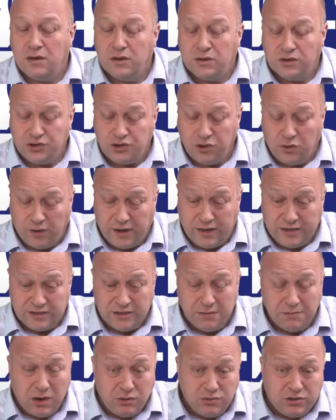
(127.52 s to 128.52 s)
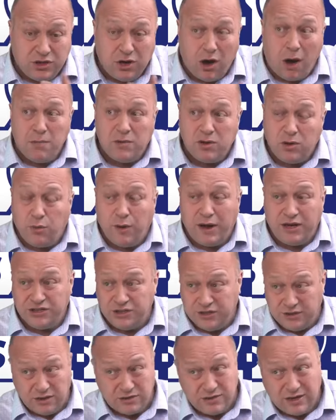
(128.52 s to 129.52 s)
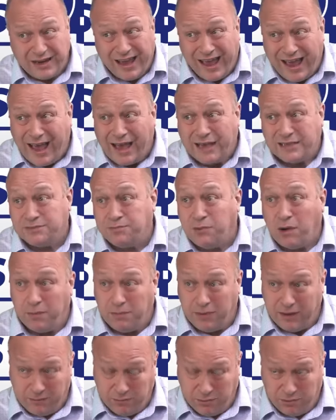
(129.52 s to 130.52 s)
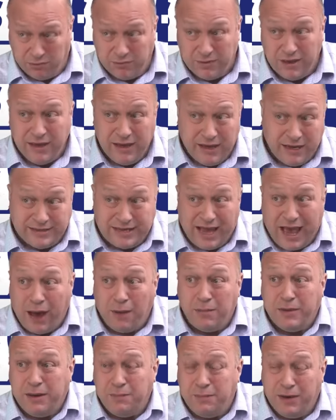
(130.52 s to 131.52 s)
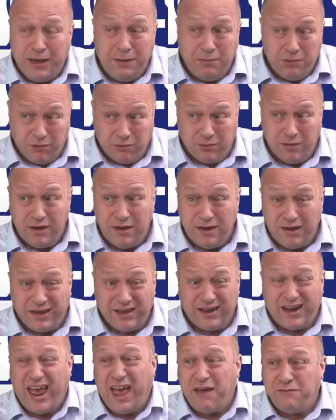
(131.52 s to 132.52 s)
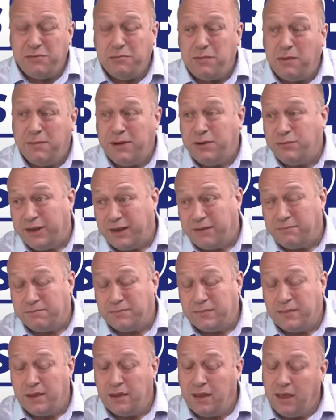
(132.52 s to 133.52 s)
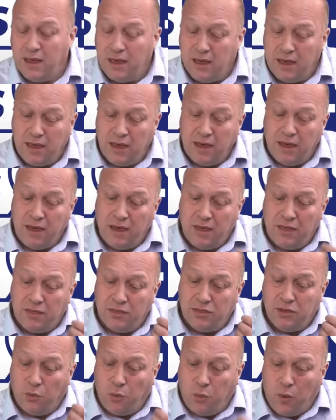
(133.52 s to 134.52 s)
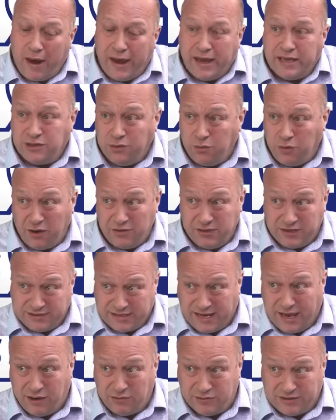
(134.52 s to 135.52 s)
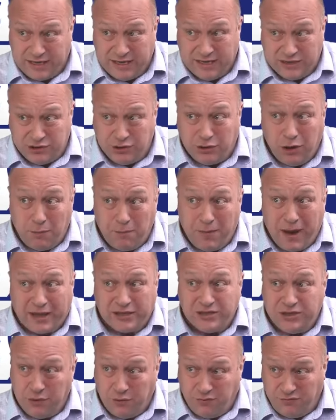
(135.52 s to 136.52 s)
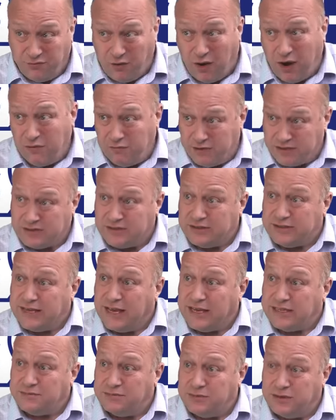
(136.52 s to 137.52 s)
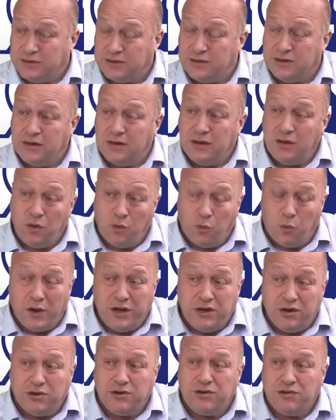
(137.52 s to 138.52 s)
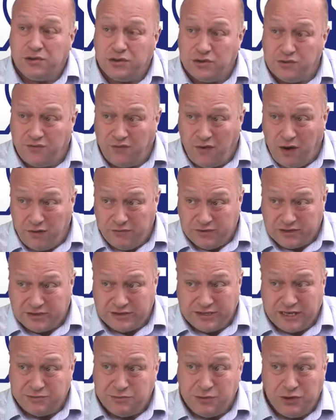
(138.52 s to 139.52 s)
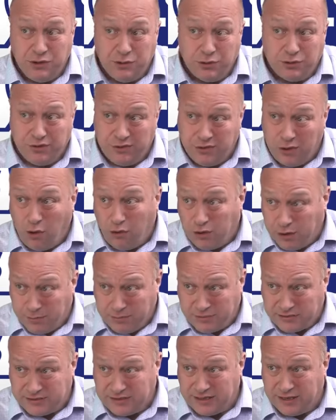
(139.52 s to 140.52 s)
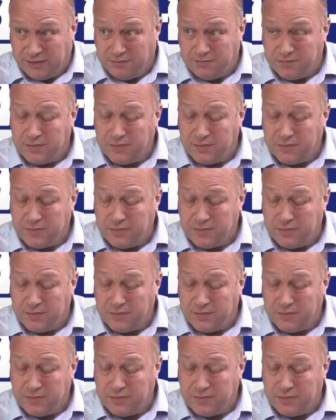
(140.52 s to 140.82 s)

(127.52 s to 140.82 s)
Sure, it's the most common question that I get asked by people is how many people can I have in my building? The way to work this out is you go back to your fire risk assessment. When you conduct your fire risk assessment, you look at the occupancy.